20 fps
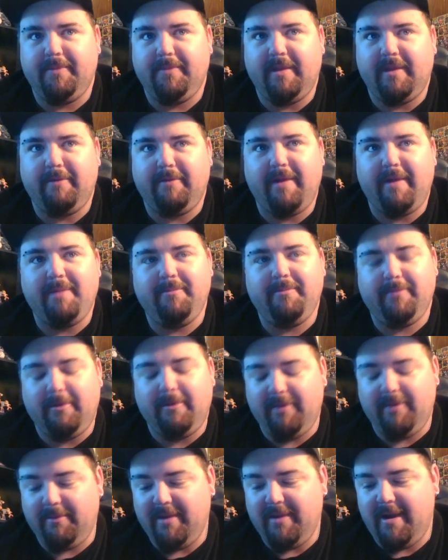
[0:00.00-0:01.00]
they
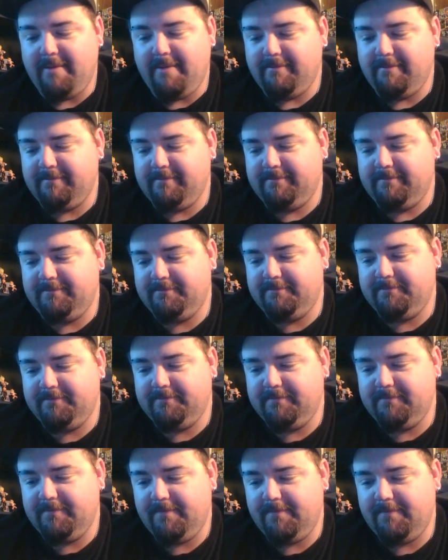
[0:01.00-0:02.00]
ring me up
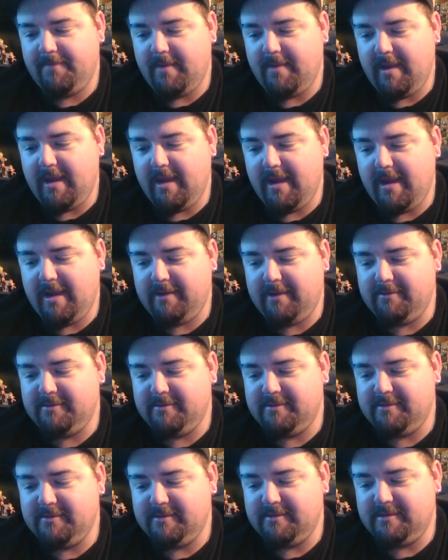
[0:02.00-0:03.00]

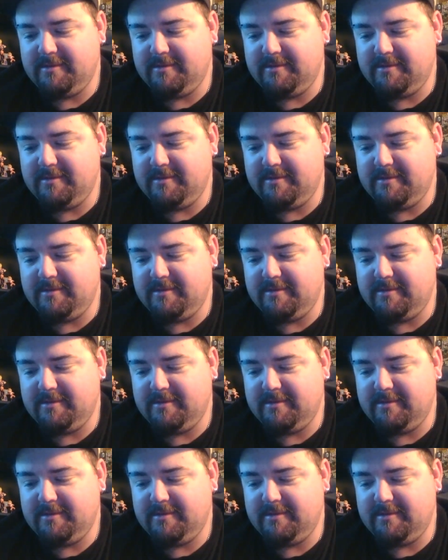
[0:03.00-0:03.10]
and